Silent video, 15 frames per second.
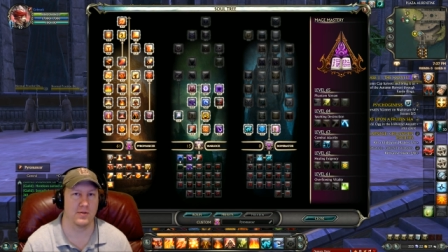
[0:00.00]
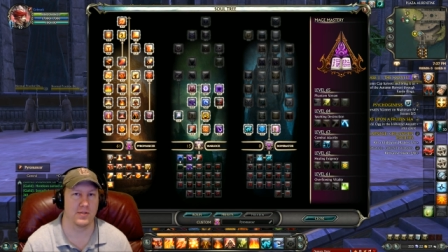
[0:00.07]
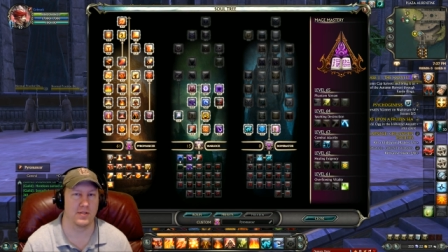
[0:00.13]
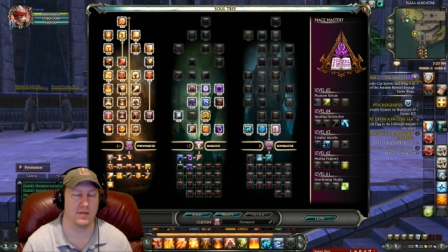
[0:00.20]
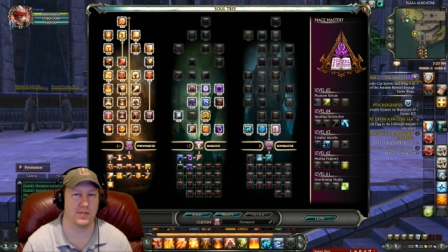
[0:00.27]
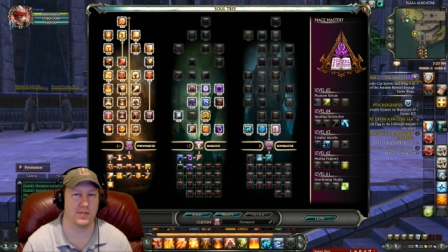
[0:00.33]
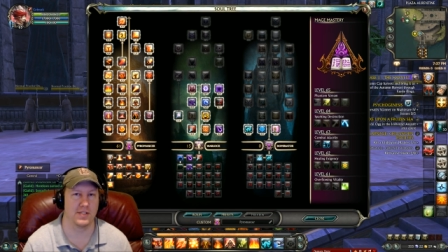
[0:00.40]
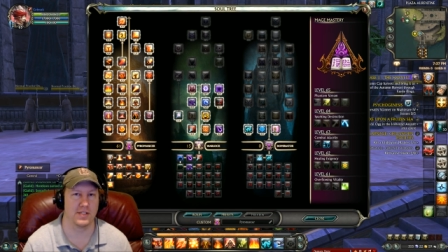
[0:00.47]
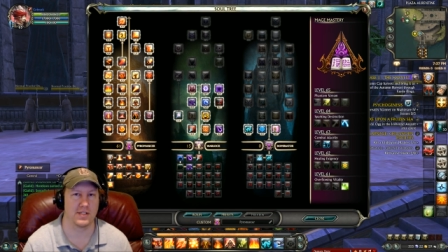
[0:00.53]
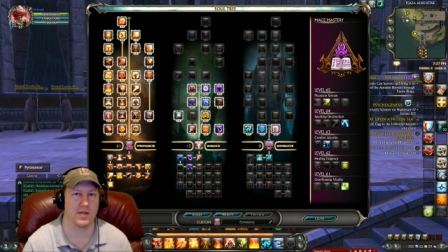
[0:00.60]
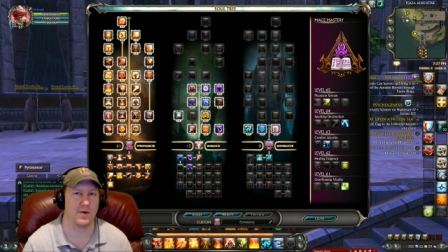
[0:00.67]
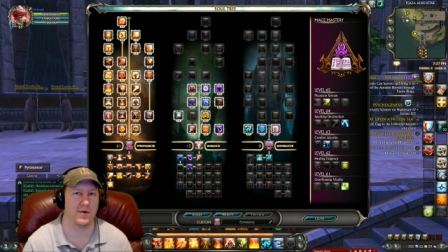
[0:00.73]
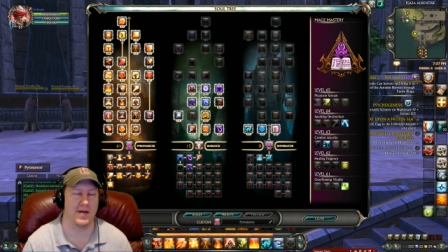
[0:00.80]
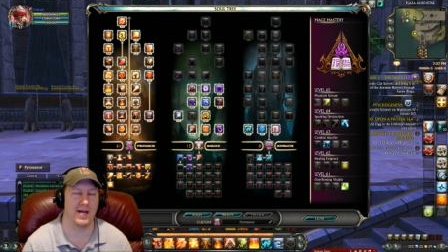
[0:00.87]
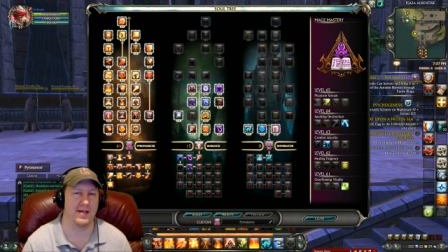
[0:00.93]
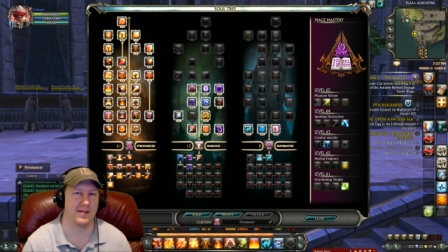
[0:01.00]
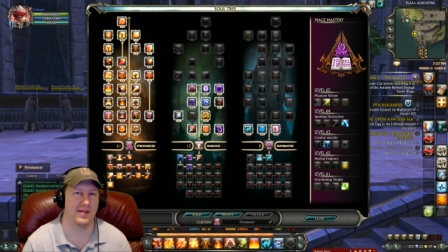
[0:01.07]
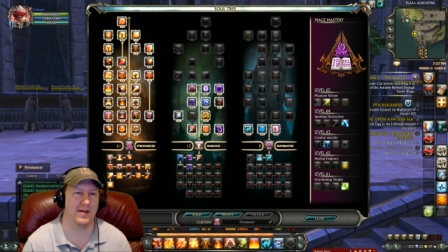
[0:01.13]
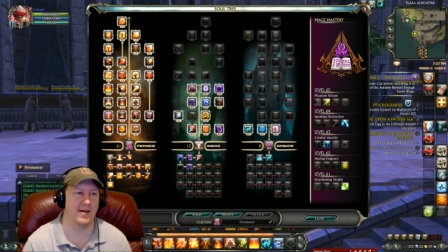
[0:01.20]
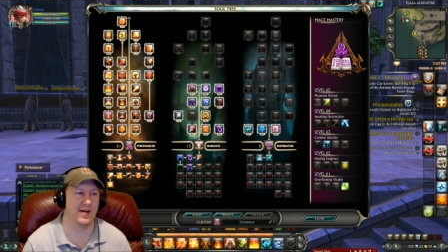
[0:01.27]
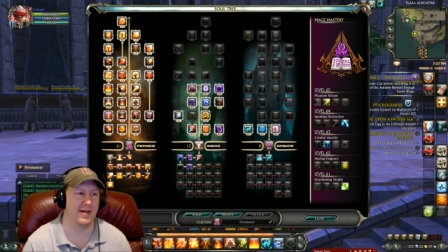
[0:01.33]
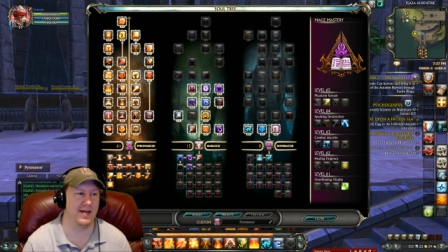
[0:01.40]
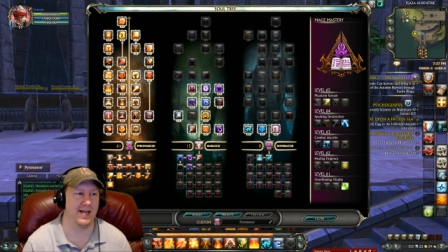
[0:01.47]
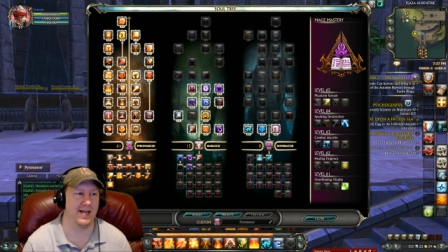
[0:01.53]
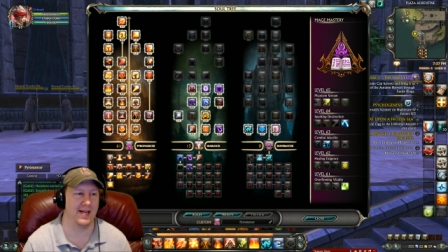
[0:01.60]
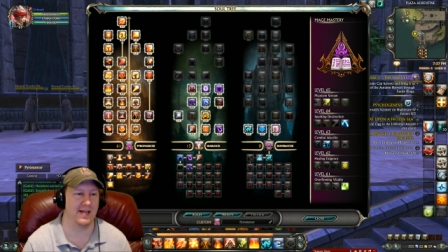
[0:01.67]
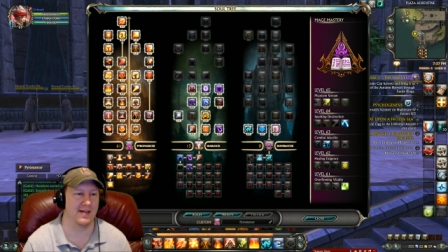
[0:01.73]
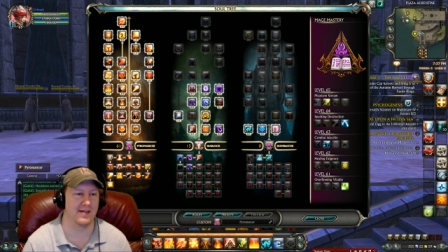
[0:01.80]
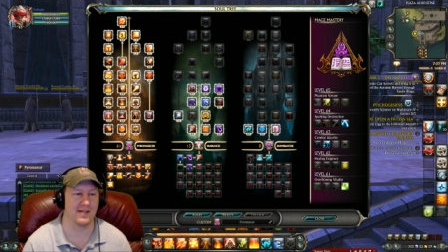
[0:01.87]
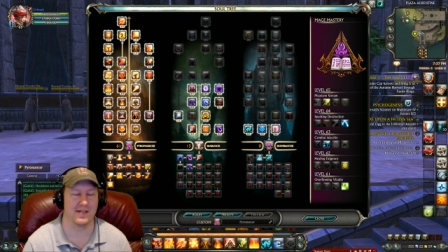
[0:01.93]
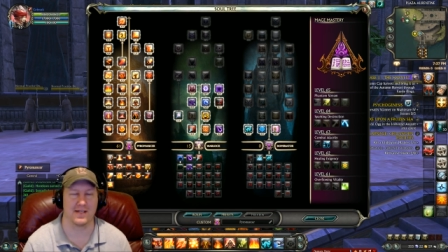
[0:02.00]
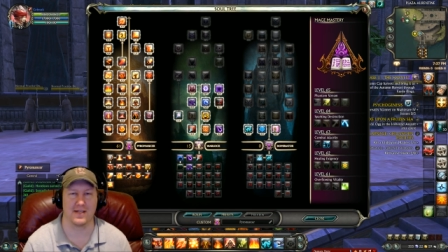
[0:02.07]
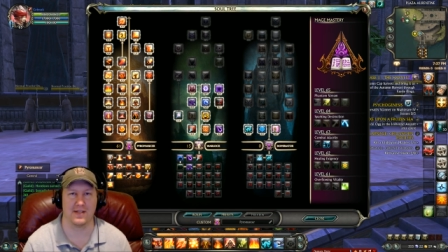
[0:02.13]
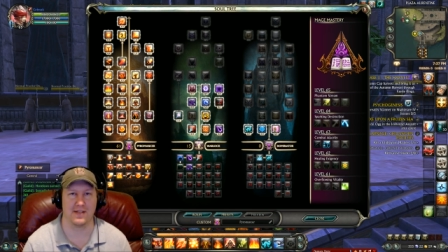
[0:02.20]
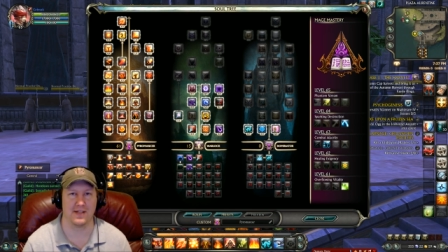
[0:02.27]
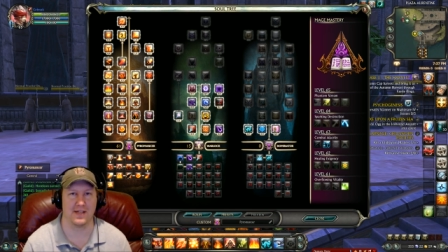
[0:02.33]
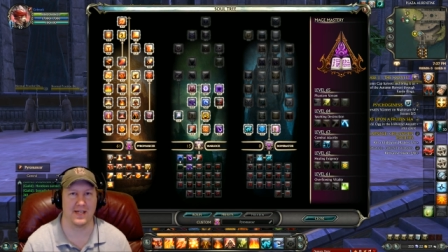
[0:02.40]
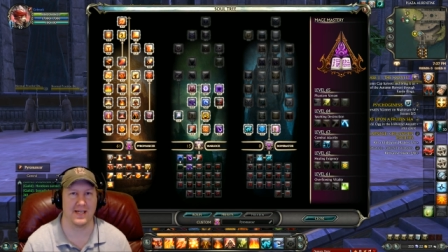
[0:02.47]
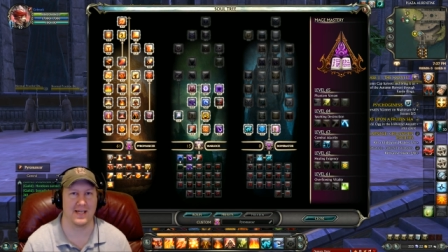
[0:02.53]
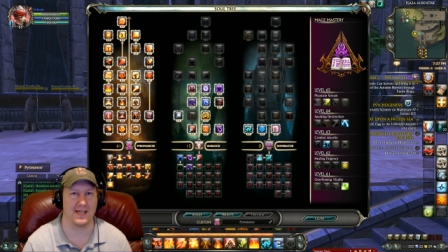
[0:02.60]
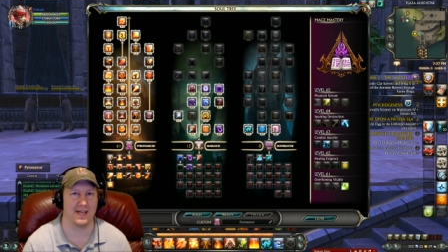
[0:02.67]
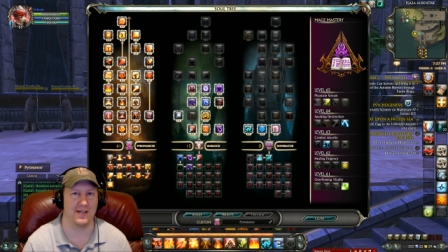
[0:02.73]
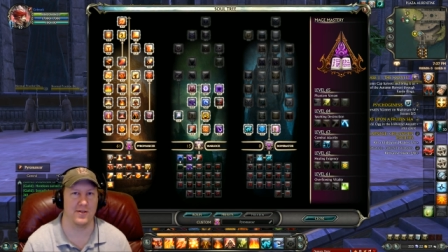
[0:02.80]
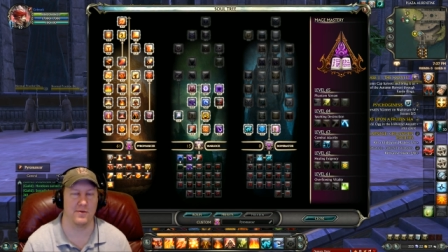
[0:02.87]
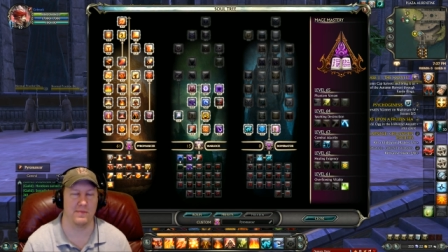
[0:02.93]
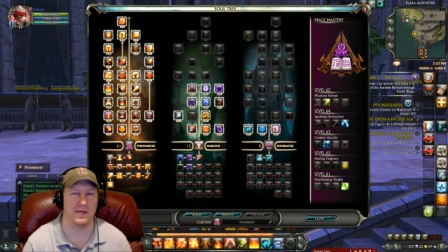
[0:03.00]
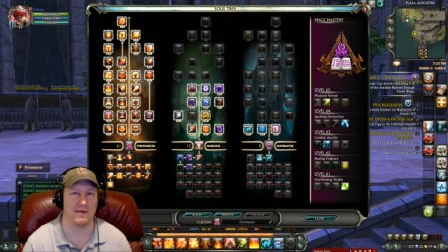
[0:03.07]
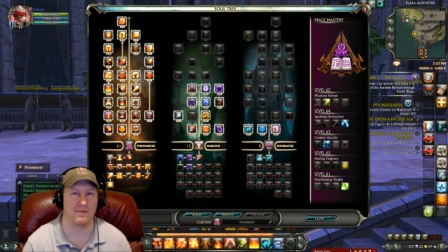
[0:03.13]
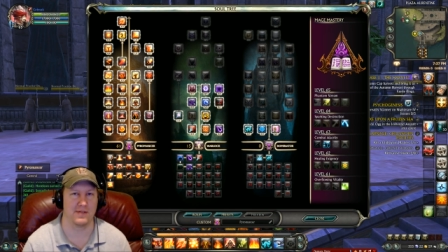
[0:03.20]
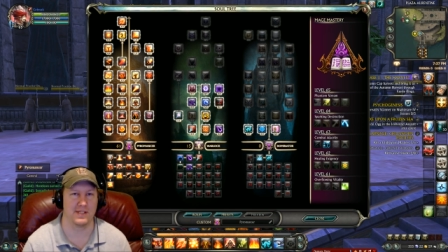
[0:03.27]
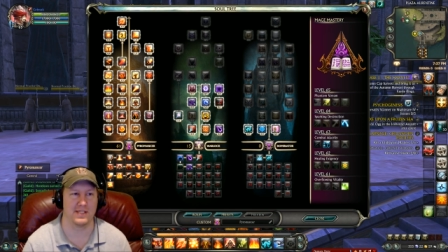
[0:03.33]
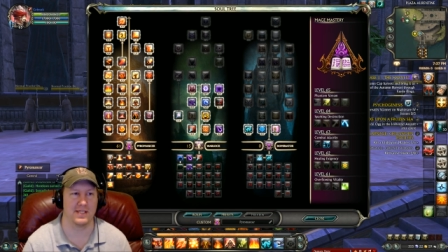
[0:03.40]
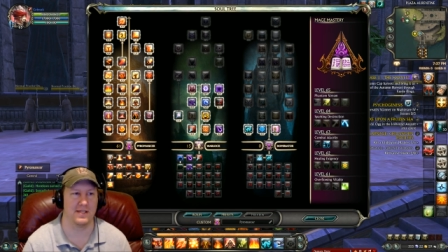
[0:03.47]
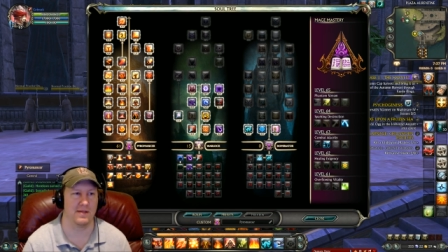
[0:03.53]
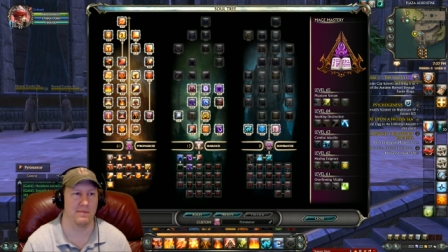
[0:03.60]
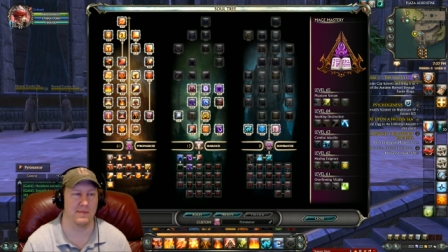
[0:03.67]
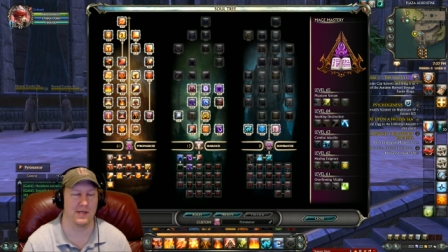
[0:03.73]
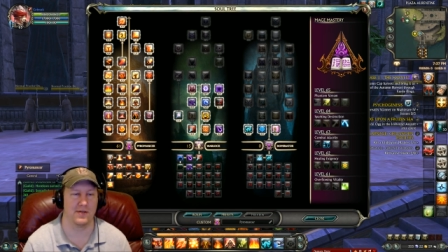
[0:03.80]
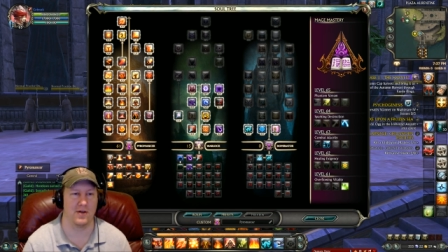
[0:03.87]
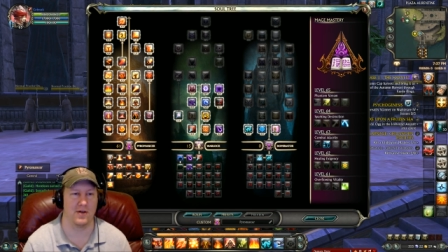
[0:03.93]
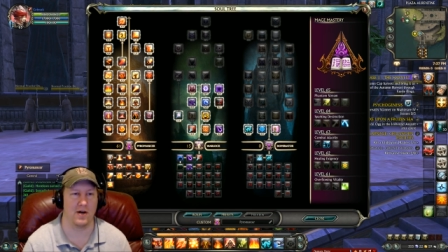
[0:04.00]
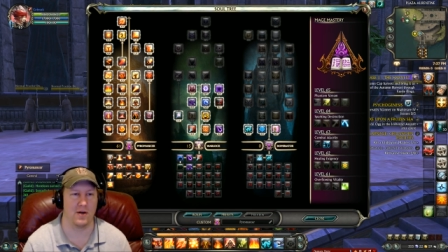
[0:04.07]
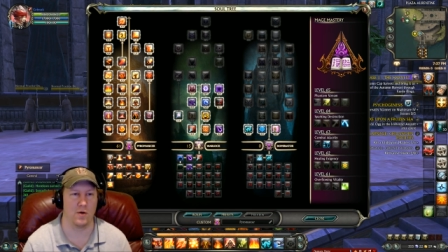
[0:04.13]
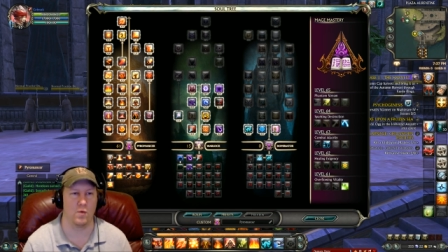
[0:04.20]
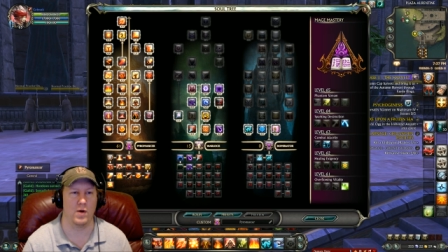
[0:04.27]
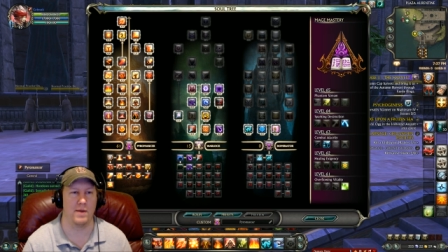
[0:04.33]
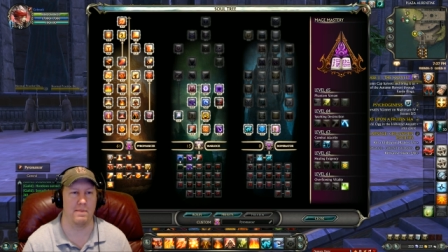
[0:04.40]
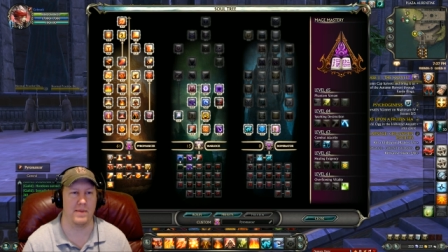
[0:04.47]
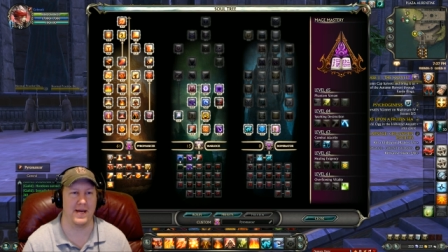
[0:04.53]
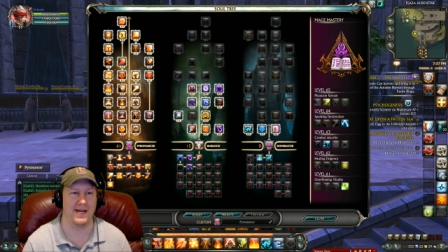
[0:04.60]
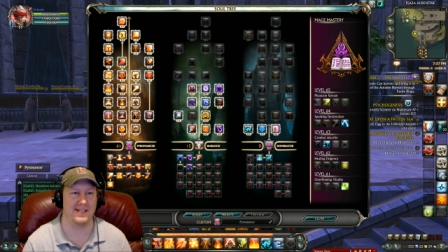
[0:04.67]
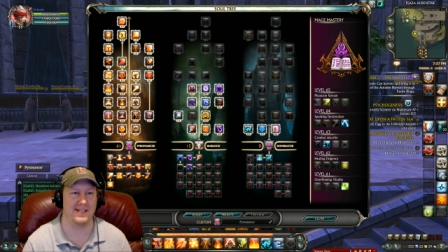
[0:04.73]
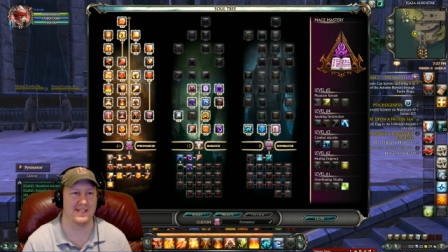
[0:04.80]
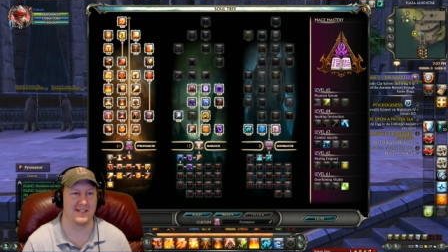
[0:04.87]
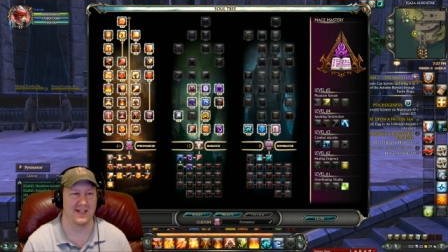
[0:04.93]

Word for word: So just go down there and click on the link and you'll be able to see the build on a web page